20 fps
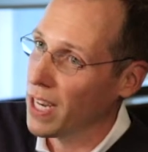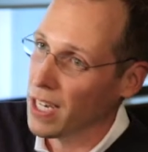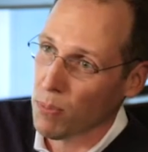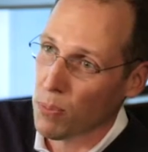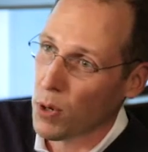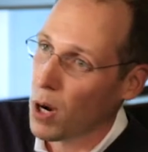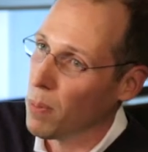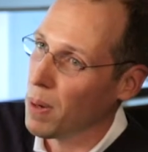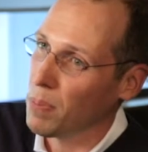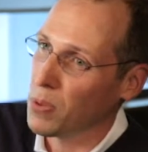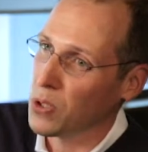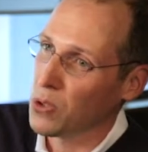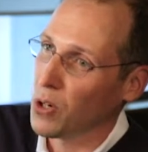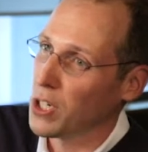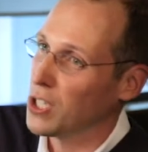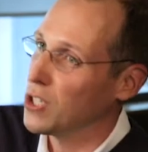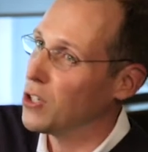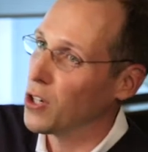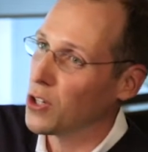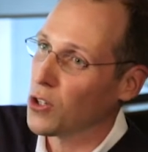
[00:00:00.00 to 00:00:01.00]
Right? A pop-up
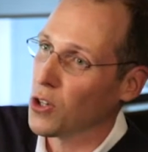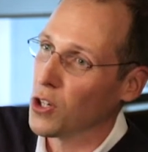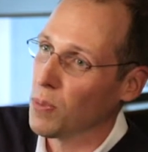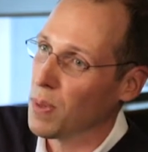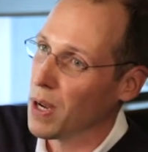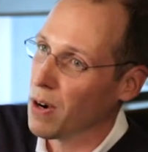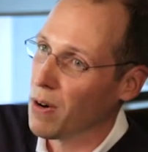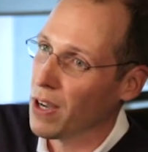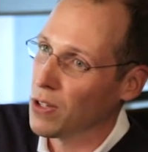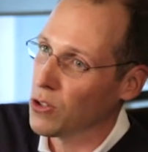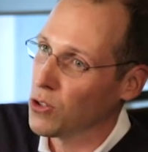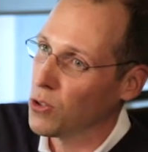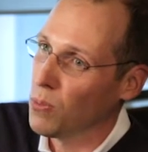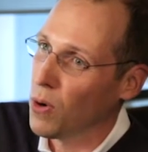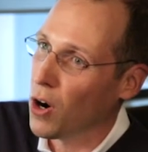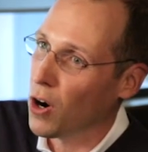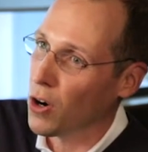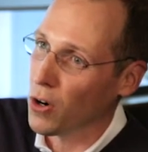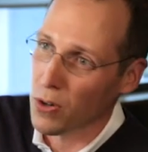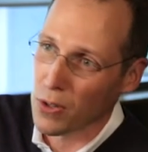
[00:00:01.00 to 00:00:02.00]
store is not going to be around
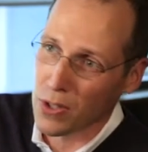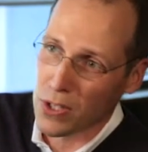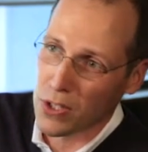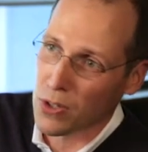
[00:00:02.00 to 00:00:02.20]
tomorrow,